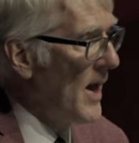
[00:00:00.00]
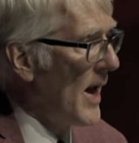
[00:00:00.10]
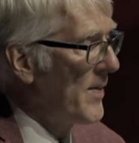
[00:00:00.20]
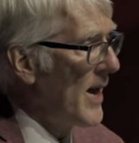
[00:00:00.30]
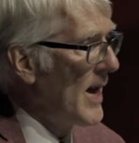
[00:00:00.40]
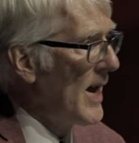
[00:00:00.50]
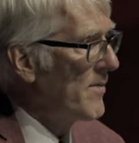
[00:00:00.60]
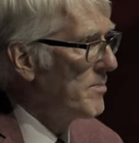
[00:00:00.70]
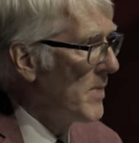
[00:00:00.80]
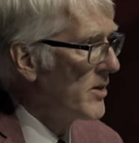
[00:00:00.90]
and they
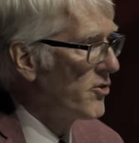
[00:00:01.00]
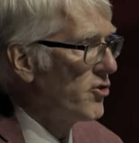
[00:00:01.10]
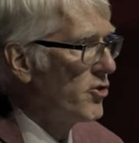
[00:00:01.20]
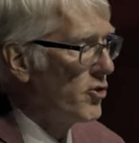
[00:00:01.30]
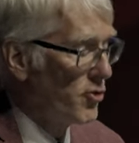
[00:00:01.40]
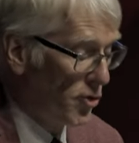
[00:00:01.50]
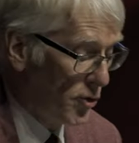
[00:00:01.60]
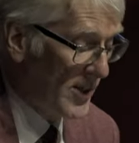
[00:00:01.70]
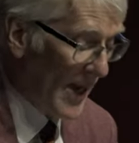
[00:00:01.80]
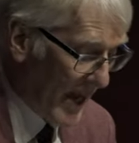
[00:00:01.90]
have much
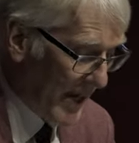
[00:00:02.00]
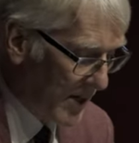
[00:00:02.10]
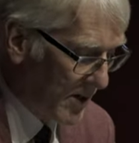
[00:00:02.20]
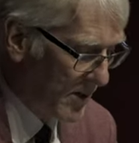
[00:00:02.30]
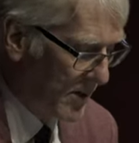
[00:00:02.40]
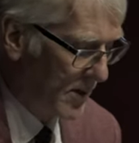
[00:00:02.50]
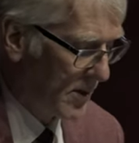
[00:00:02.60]
to gain